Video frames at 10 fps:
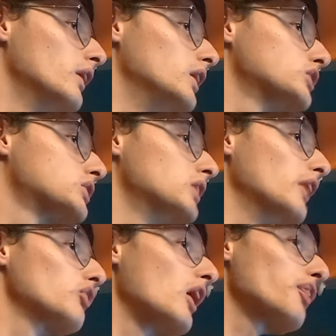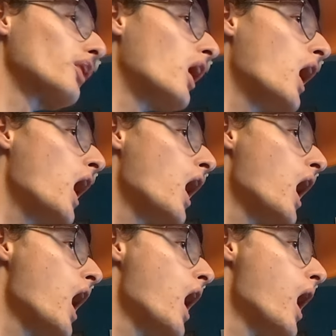And he's going to throw.
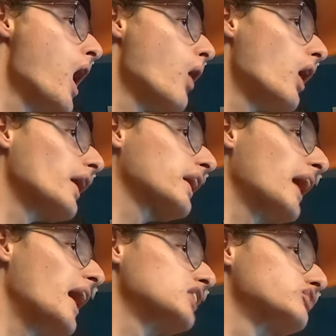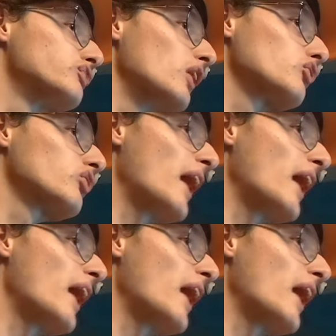Oh, what a catch. First